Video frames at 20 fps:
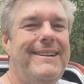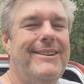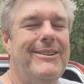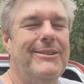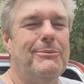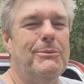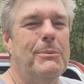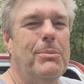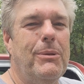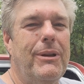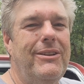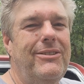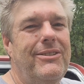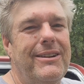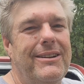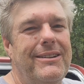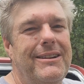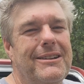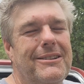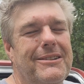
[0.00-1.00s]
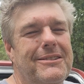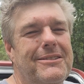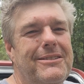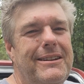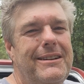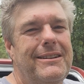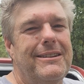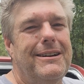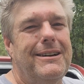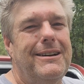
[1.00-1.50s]
on replacing a needle and
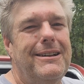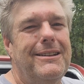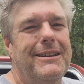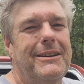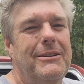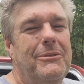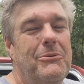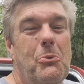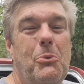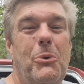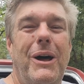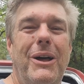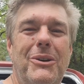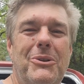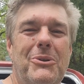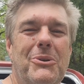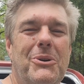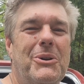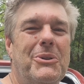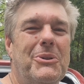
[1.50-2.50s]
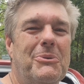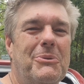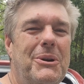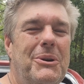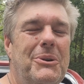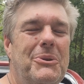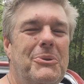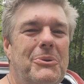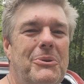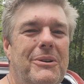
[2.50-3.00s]
seat in a Holley while you're on the
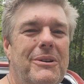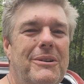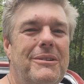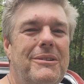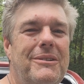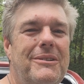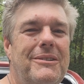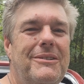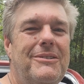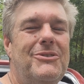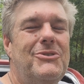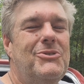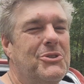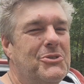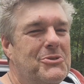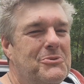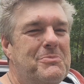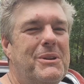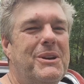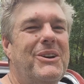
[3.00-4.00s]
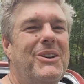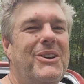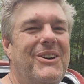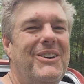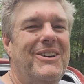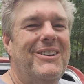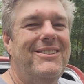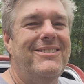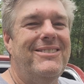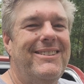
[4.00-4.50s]
road, just
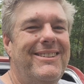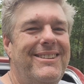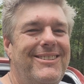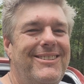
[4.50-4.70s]
because.